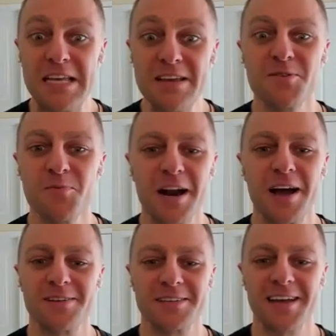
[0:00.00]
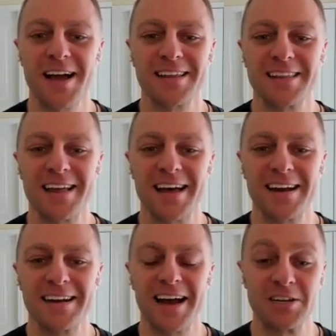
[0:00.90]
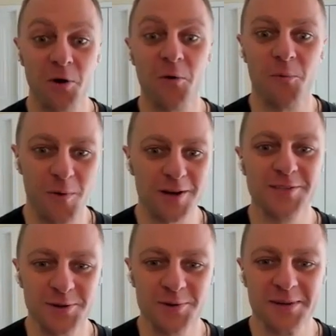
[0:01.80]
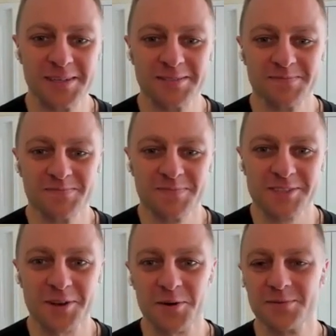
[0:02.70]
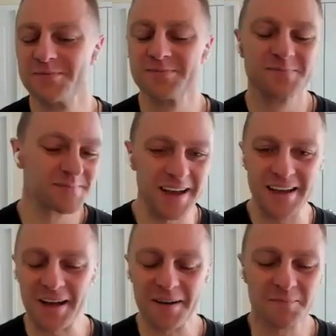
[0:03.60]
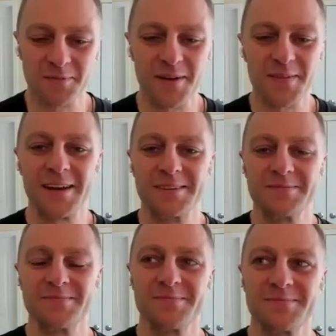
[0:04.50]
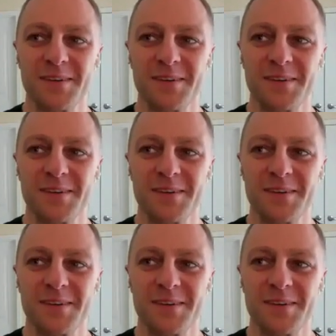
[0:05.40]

even when I've decided that I don't want to. So yeah, I find that